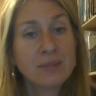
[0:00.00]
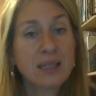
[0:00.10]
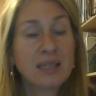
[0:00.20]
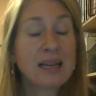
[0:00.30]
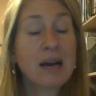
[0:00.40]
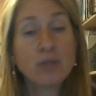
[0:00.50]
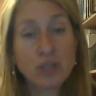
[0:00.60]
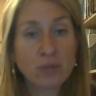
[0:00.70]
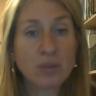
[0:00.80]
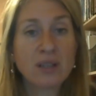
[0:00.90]

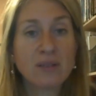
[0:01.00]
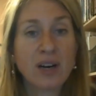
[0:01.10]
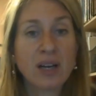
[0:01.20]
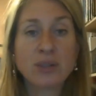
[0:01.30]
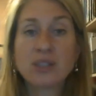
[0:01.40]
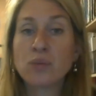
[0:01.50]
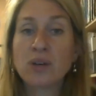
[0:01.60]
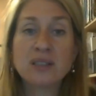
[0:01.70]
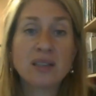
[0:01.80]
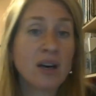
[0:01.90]
encounter with the virus,
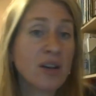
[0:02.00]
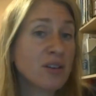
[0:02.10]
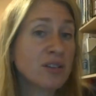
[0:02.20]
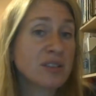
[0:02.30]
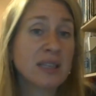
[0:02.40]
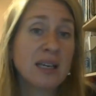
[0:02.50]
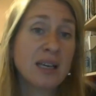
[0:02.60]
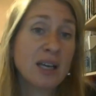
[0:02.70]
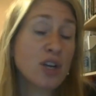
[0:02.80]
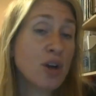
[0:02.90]
whereas others
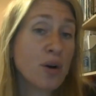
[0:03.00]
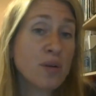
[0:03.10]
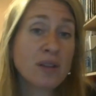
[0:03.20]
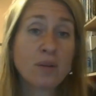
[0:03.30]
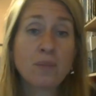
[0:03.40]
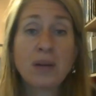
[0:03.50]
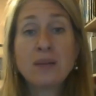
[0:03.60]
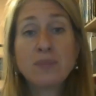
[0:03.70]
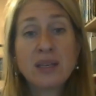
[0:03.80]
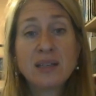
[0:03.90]
know that there might
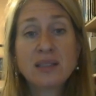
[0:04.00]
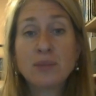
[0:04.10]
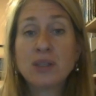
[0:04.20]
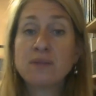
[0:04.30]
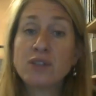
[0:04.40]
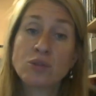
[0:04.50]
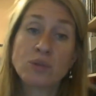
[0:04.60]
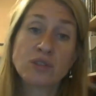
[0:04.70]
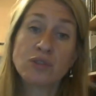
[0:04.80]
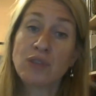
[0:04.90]
be some
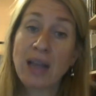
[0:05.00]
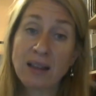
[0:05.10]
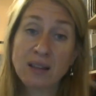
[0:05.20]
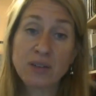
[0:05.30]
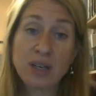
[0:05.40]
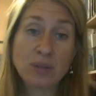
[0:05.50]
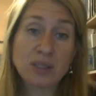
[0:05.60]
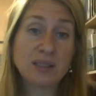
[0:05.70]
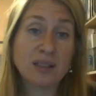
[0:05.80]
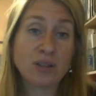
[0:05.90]
individuals who've had the
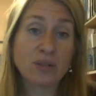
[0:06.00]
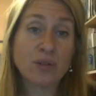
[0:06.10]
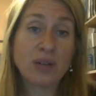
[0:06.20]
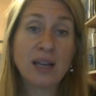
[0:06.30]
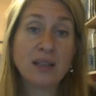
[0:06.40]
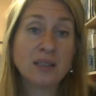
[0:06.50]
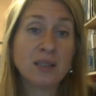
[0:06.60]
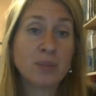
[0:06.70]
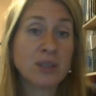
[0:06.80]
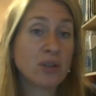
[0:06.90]
virus in their locality
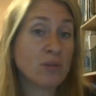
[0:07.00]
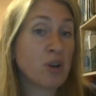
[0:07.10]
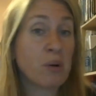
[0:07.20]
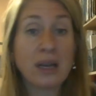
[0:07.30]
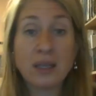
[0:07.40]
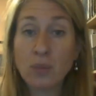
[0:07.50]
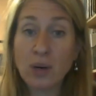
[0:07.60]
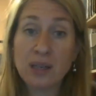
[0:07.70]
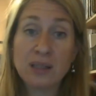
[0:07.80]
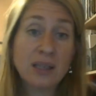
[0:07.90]
but don't know
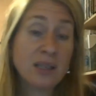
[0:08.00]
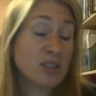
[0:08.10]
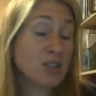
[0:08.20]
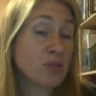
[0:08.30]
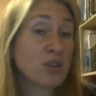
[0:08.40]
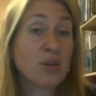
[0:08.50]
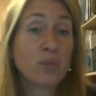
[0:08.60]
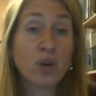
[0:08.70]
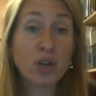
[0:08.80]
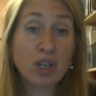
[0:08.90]
anyone, don't know the
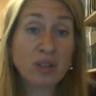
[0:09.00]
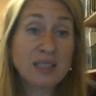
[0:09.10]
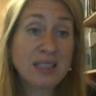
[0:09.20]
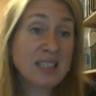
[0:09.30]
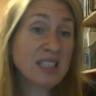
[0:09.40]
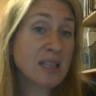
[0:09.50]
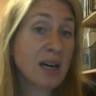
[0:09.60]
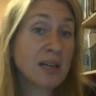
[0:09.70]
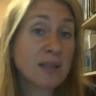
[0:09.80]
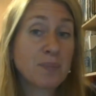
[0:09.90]
workers, and it's
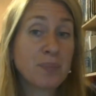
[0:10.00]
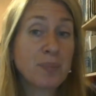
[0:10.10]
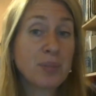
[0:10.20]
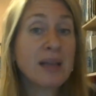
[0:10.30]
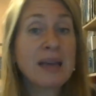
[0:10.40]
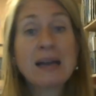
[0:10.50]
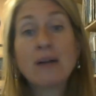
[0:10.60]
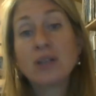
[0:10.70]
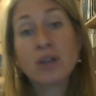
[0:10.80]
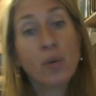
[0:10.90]
not playing
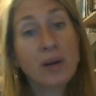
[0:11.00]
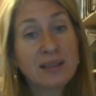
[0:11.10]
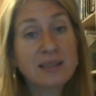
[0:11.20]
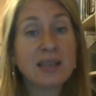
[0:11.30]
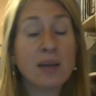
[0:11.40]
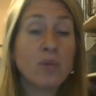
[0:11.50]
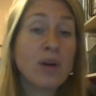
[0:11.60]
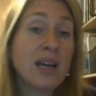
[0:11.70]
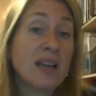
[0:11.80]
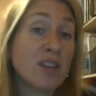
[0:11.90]
out in quite the same
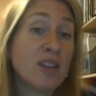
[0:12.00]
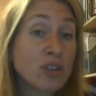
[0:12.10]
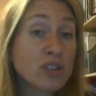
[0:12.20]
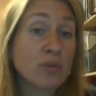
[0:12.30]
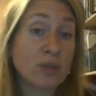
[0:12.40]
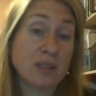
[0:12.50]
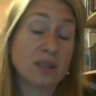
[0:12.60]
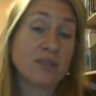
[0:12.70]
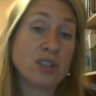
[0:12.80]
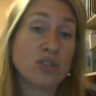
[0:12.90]
way. And their sources
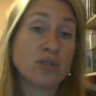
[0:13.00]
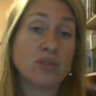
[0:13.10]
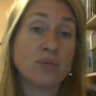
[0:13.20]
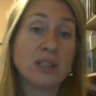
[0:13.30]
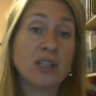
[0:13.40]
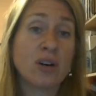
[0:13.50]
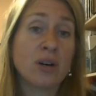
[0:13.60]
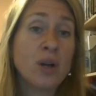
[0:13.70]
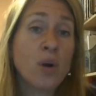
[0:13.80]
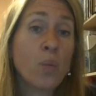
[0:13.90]
of concern really are
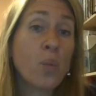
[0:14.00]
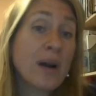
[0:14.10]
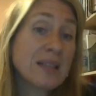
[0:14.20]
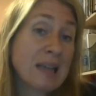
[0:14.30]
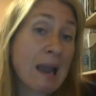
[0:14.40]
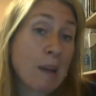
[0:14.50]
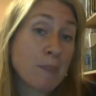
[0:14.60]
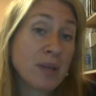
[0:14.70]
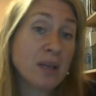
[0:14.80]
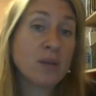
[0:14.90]
what's
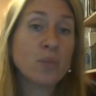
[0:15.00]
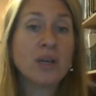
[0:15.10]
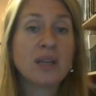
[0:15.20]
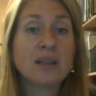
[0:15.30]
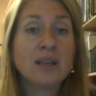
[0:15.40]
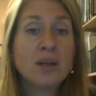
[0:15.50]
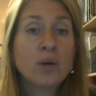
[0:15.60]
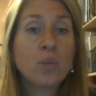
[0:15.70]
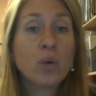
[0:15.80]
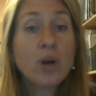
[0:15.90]
happening with
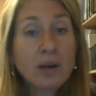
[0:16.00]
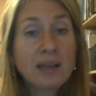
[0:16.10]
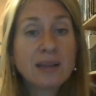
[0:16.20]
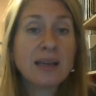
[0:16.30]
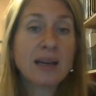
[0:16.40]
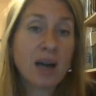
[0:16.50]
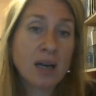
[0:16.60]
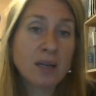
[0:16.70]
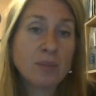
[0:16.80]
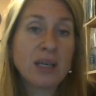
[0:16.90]
work in the
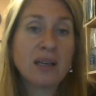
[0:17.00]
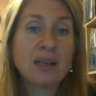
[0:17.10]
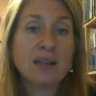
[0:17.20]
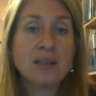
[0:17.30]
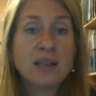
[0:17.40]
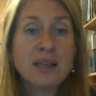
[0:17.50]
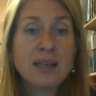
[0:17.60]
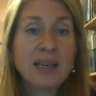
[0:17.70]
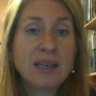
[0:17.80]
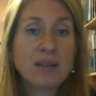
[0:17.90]
economy and
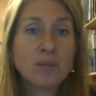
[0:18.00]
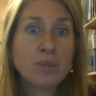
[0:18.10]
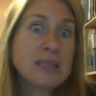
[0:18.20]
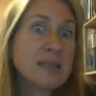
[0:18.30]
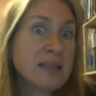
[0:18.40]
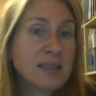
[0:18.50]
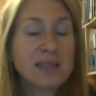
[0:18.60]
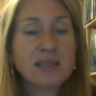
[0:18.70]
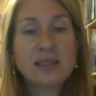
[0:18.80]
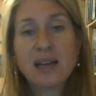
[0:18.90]
in
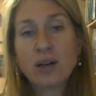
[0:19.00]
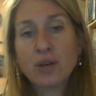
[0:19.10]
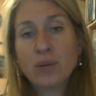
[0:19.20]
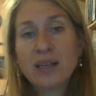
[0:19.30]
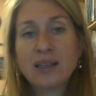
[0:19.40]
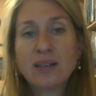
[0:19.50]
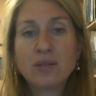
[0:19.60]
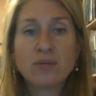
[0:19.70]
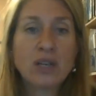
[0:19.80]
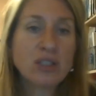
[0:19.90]
businesses, and how do I get
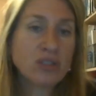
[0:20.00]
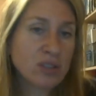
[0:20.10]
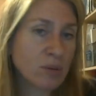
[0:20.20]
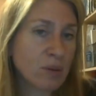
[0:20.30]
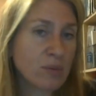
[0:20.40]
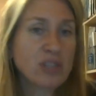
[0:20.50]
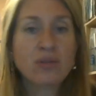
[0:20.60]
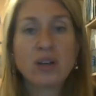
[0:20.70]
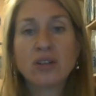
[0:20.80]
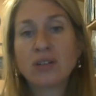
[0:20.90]
to a
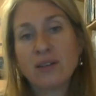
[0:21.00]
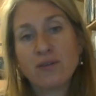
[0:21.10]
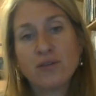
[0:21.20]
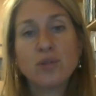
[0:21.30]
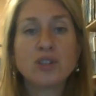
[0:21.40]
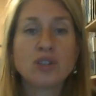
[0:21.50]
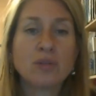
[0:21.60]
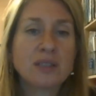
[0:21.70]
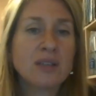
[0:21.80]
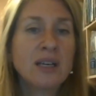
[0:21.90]
restaurant or get food. So
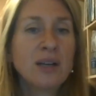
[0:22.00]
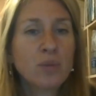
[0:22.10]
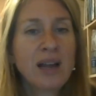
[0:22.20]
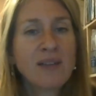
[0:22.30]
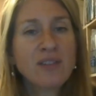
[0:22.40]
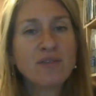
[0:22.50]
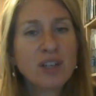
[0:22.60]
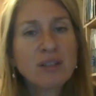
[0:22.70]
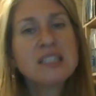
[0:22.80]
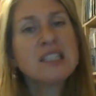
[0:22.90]
it's, we're having
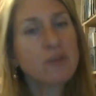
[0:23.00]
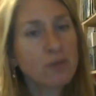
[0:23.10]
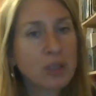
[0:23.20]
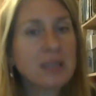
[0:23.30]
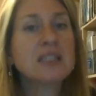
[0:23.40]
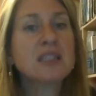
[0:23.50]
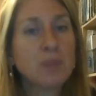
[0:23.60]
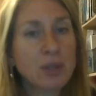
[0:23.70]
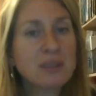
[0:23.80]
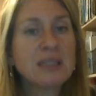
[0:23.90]
very different
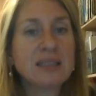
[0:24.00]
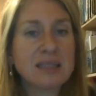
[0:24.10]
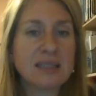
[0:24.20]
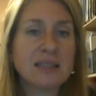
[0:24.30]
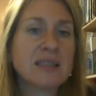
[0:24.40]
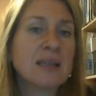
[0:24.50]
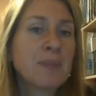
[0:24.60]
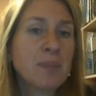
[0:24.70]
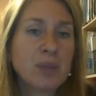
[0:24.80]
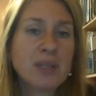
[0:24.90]
experiences,
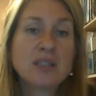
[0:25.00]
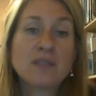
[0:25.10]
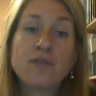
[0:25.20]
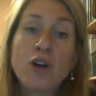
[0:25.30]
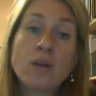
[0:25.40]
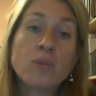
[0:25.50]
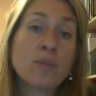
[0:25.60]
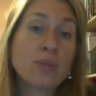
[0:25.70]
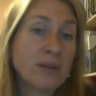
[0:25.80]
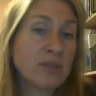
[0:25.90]
but it's far more
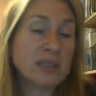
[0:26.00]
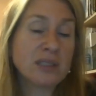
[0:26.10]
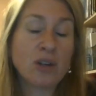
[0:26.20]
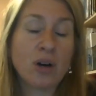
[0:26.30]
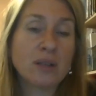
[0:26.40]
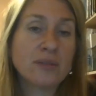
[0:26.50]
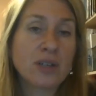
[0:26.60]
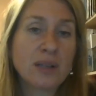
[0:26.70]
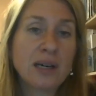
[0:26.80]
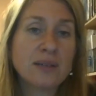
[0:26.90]
prevalent in all of our
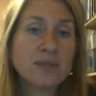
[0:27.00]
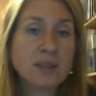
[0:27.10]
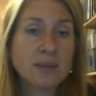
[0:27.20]
lives.